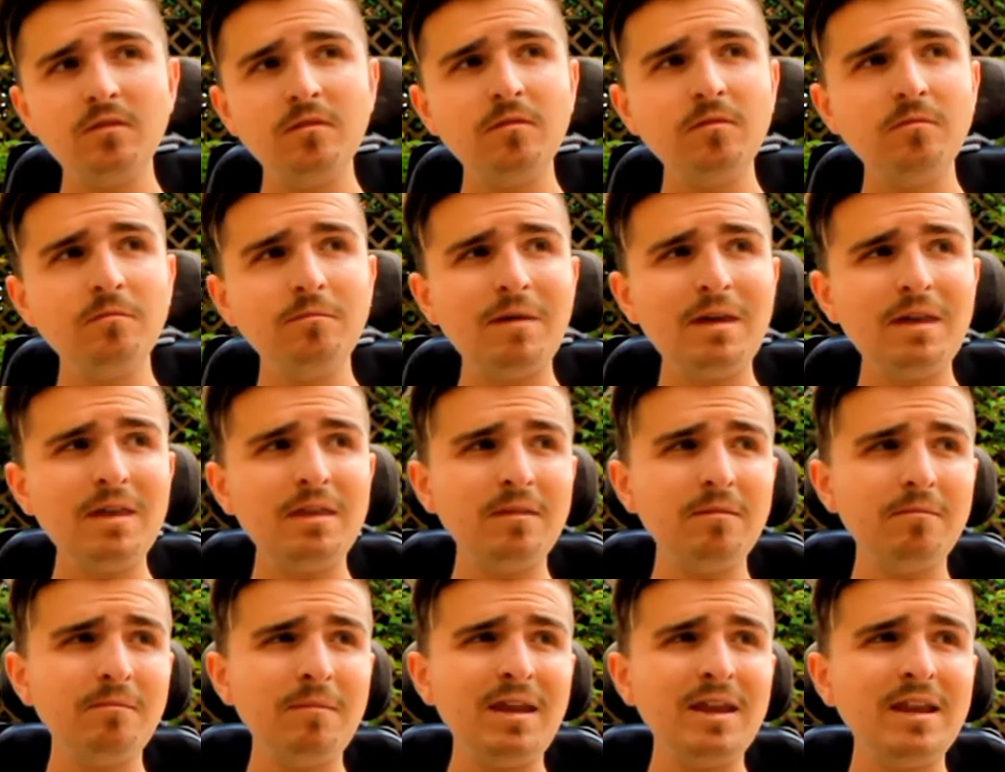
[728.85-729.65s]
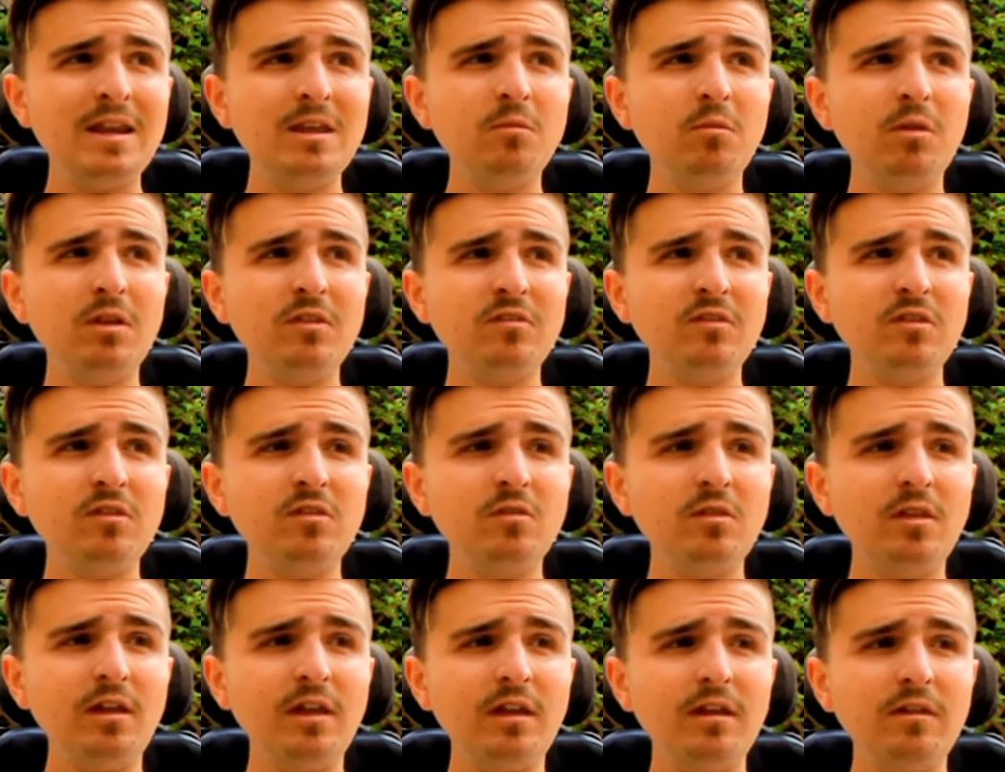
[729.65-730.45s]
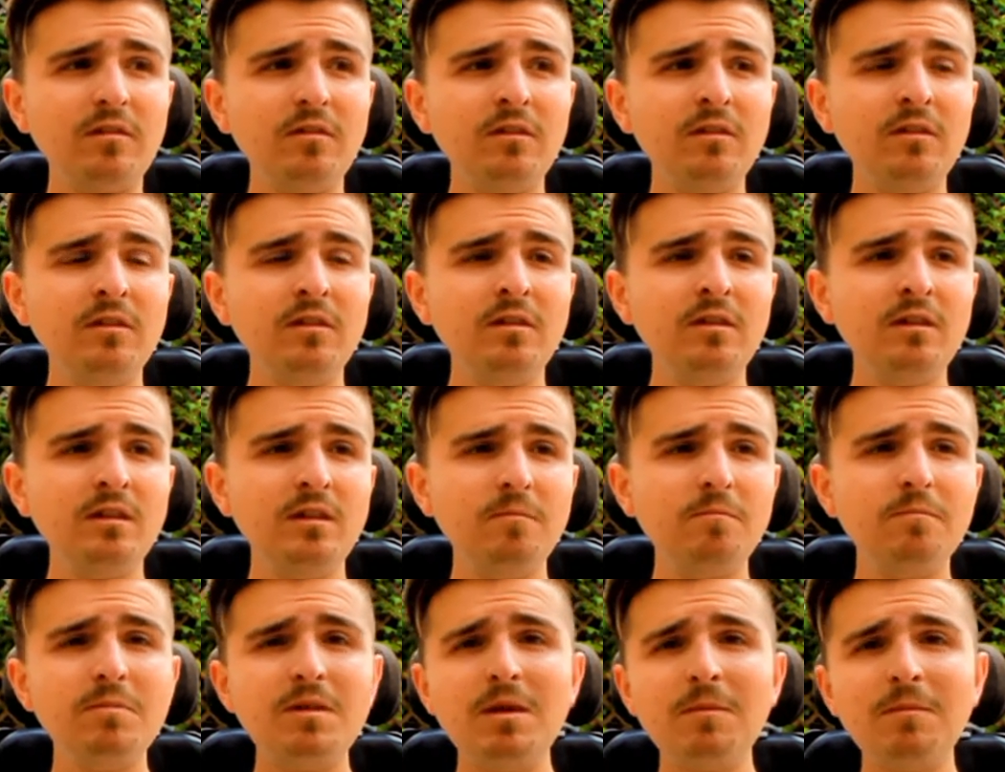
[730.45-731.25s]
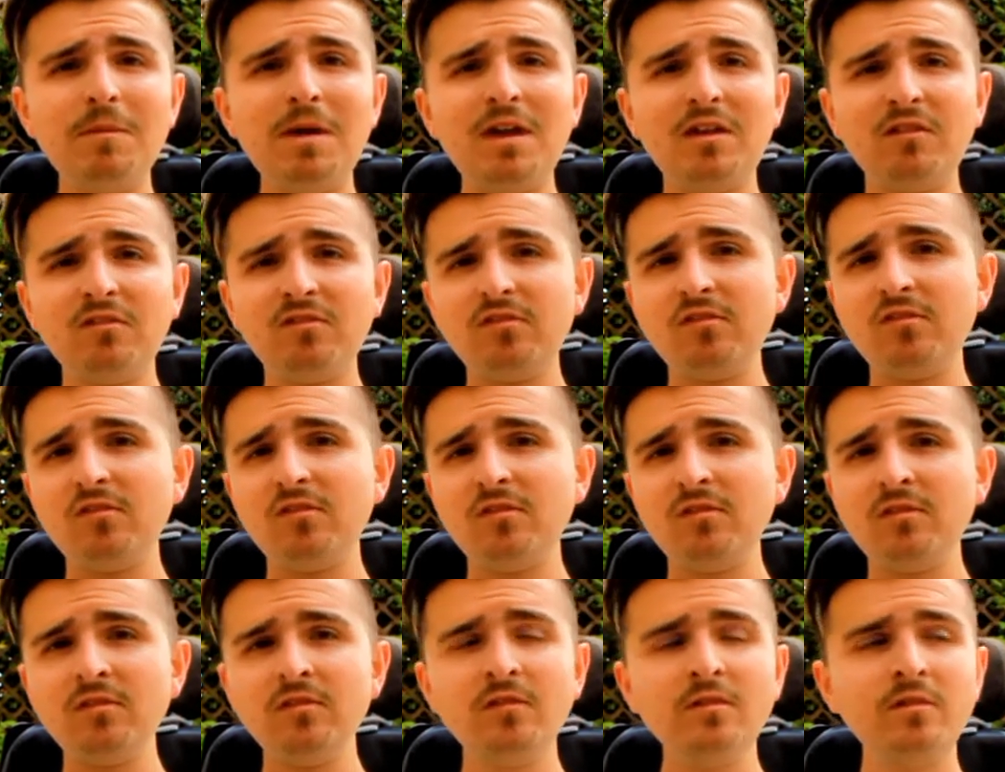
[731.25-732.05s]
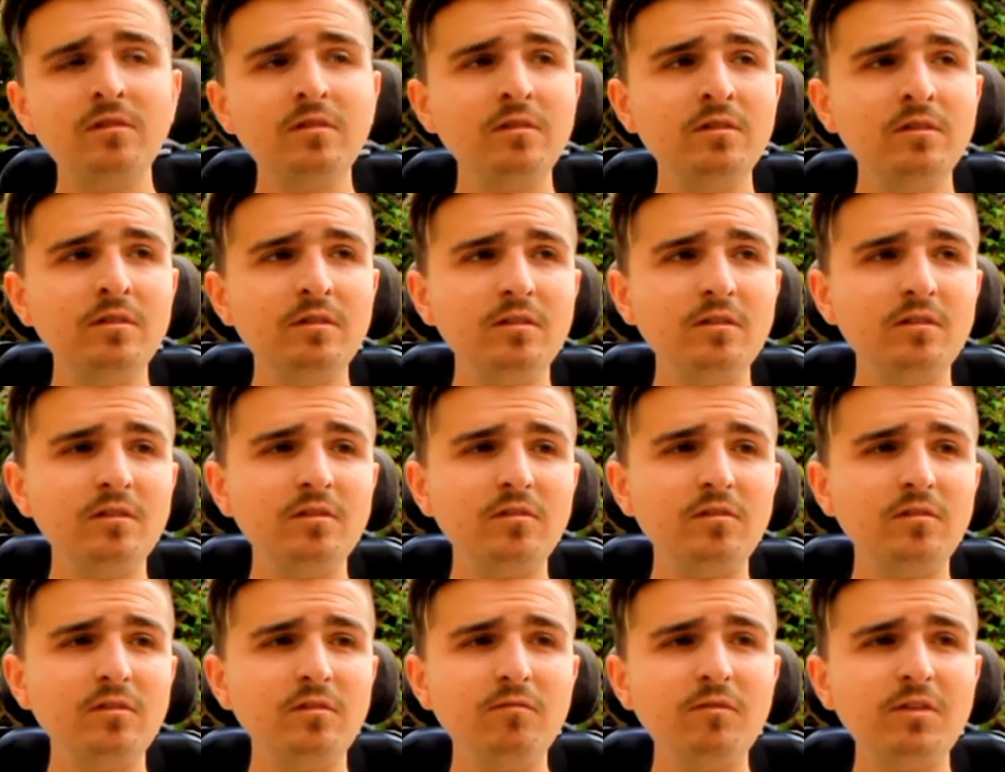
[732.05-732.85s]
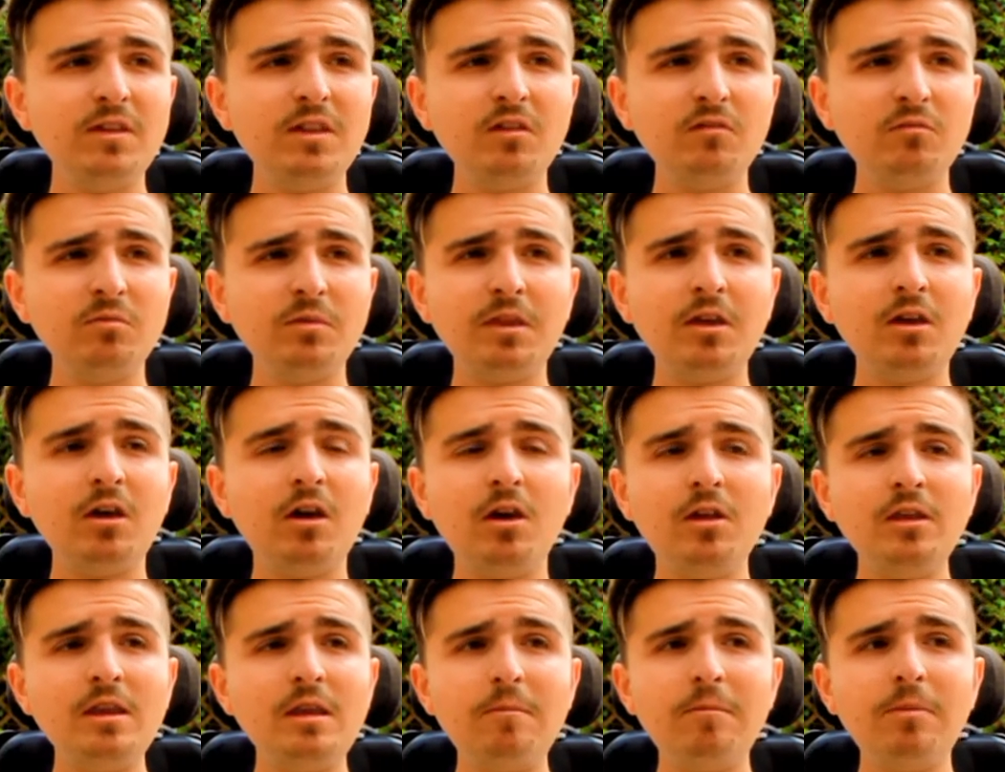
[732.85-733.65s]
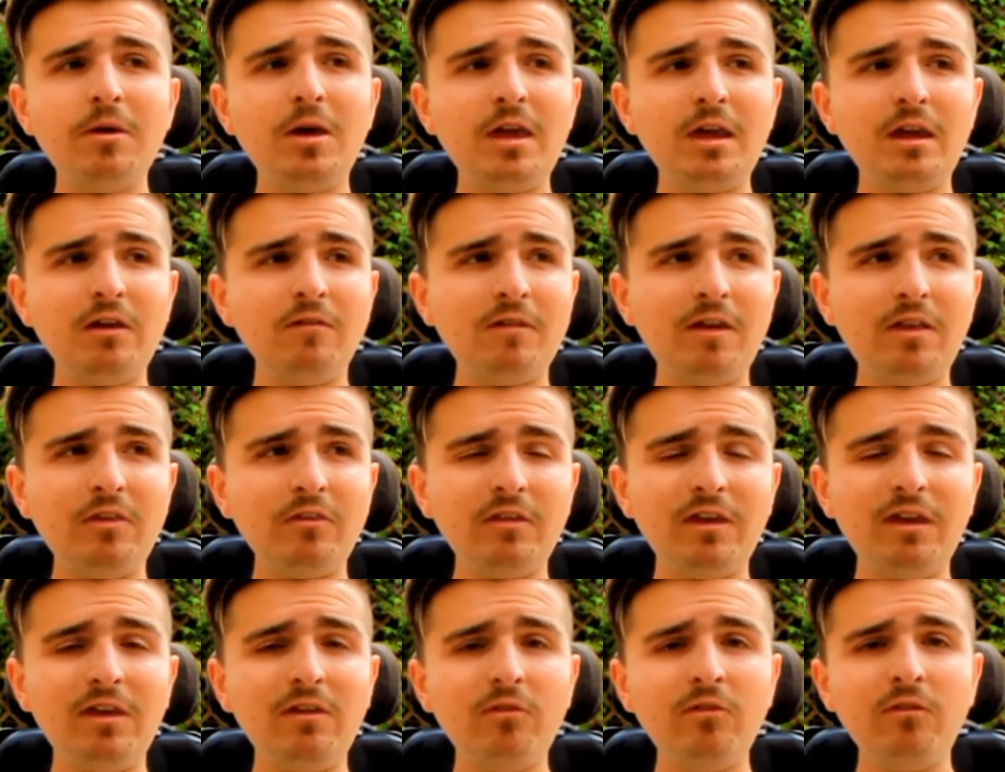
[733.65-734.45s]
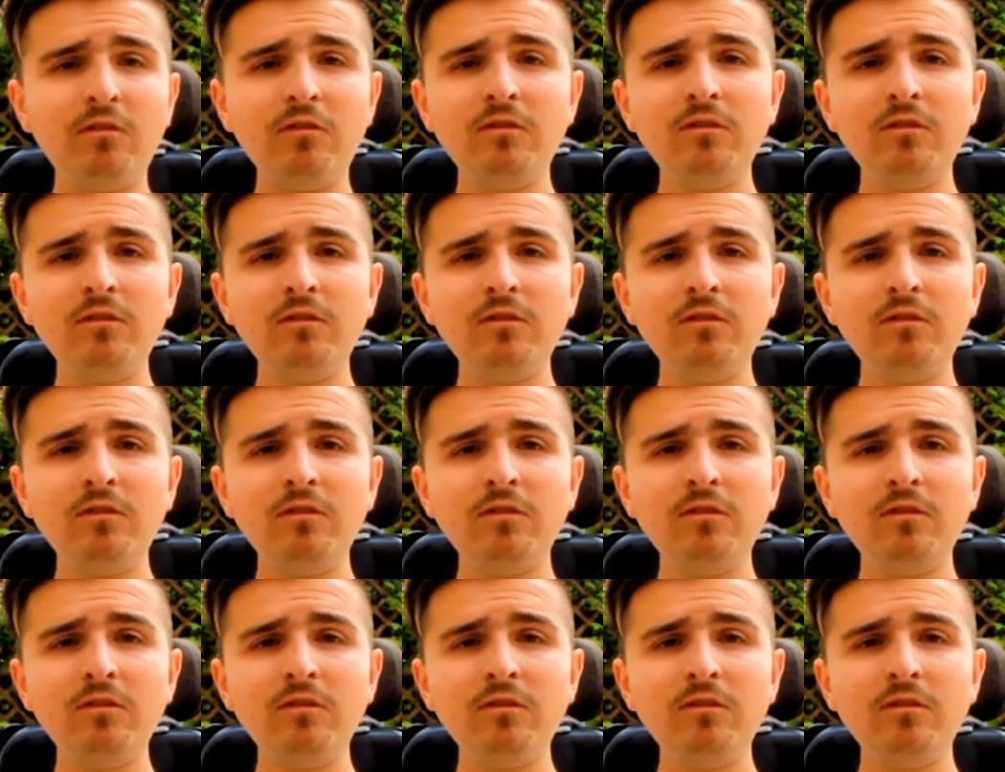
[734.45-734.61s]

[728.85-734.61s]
Ma mainly ones that do like BMX videos where they go on their bike around town.